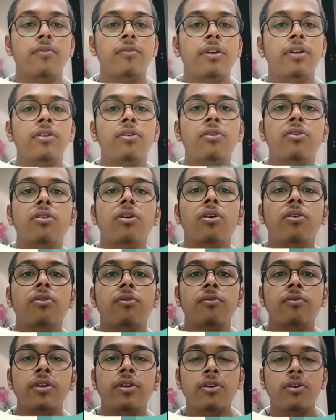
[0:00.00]
we know
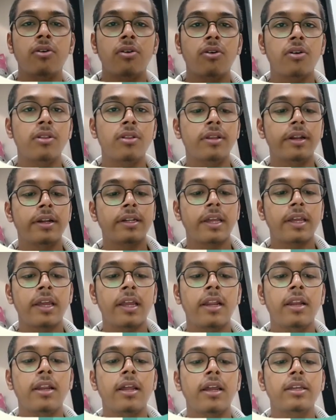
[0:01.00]
all that
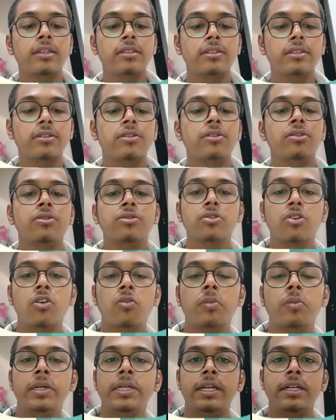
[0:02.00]
airlines use
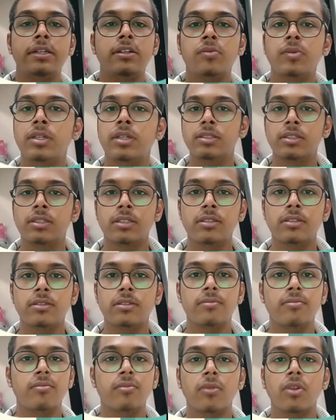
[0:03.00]
common databases,
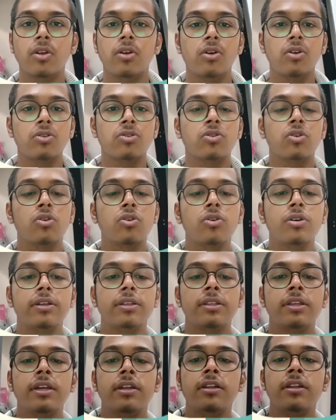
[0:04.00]
so
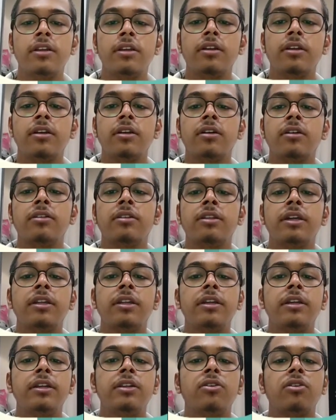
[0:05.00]
they
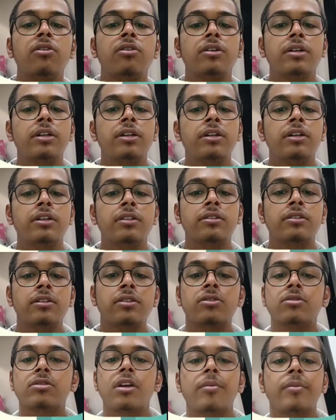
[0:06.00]
need concurrent
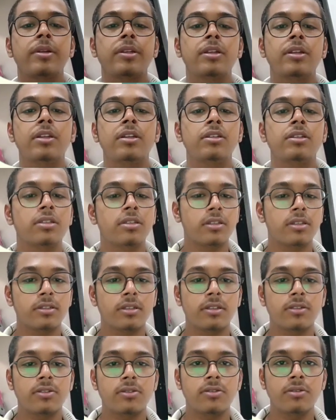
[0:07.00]
access or simultaneous
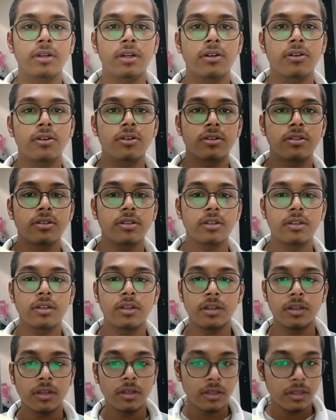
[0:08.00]
access to records.
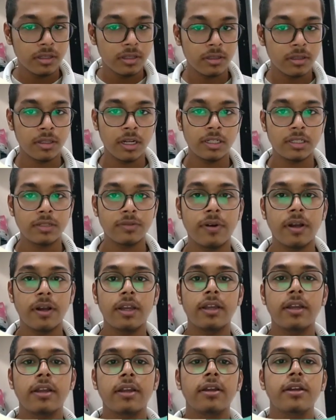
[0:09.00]
That's
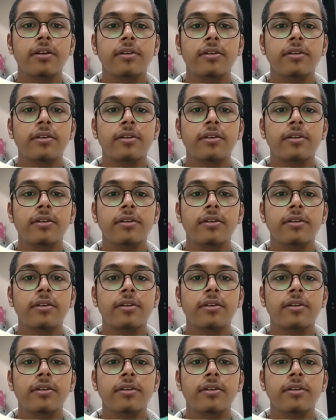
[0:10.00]
why